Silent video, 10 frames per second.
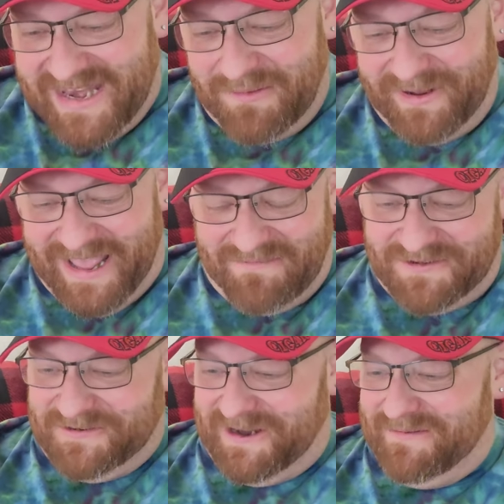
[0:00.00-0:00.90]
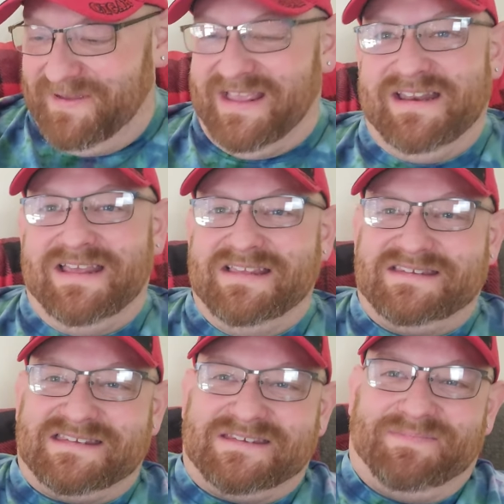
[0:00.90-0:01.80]
And then we have Grim in
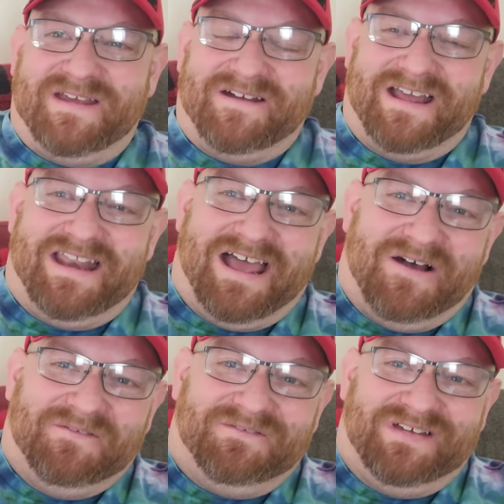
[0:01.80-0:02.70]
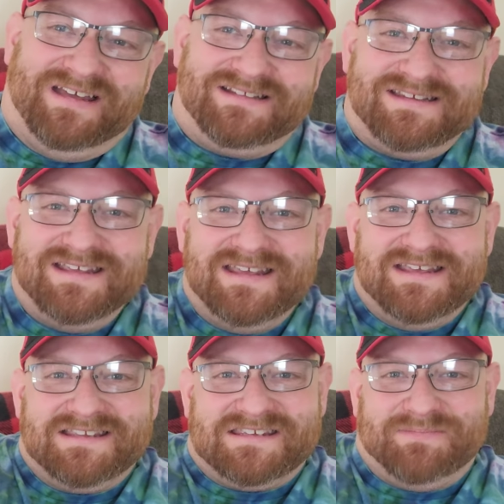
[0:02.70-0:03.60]
his spirit outfit,
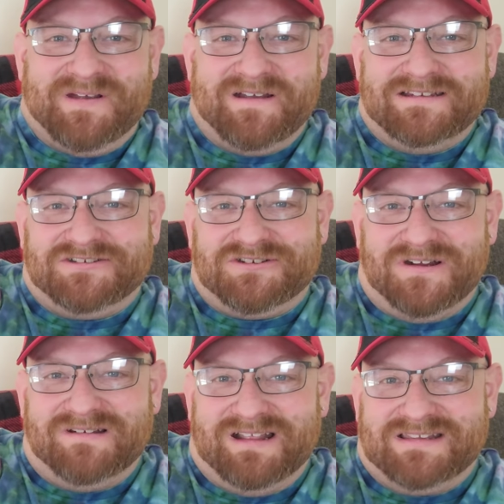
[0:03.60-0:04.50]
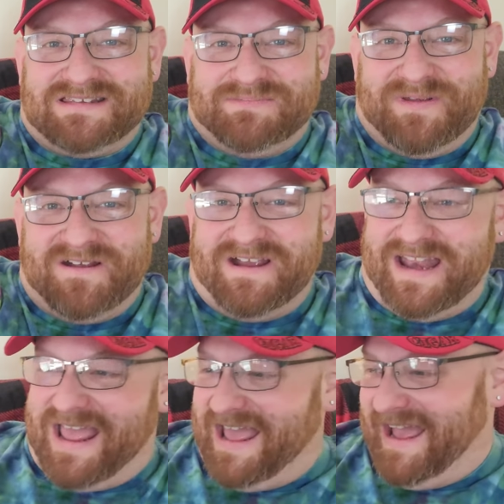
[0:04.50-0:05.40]
spirit shirt and
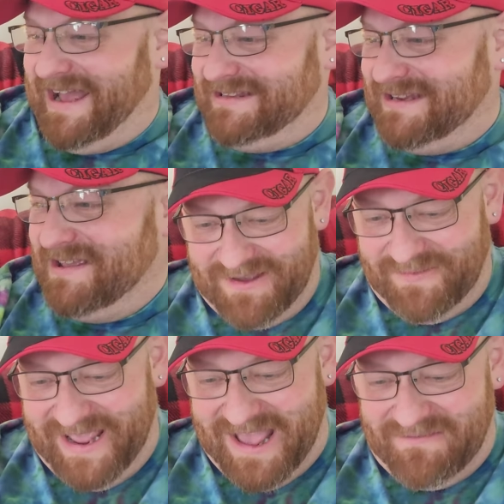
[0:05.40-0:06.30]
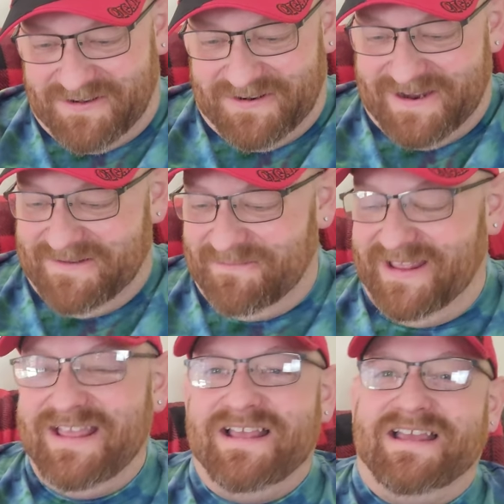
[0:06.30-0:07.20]
spirit hat. Then we have
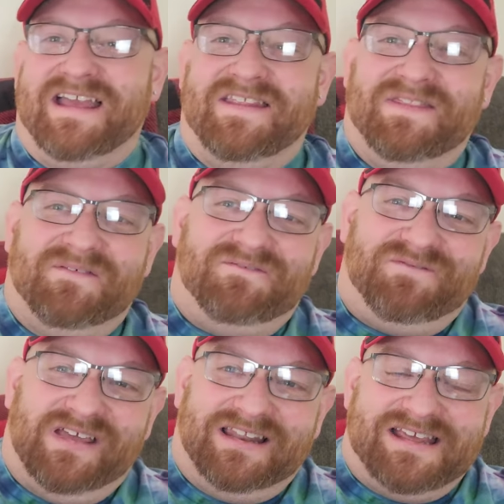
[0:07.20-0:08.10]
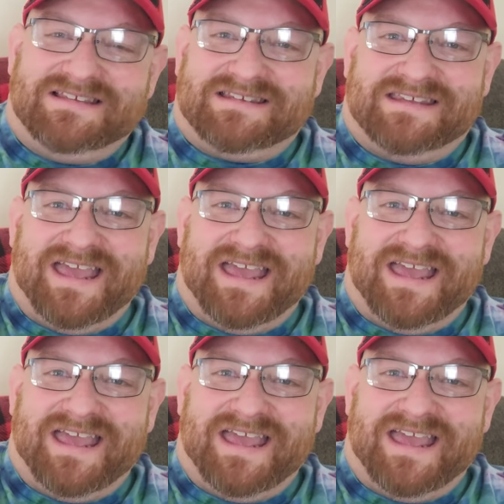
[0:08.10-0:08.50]
Grim in the Phillies